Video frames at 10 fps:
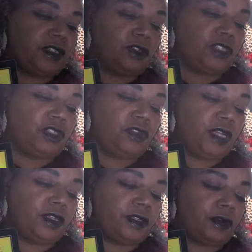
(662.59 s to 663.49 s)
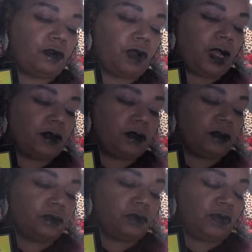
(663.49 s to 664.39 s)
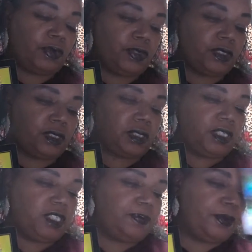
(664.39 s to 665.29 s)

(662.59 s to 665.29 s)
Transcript: told you you had to throw out one person this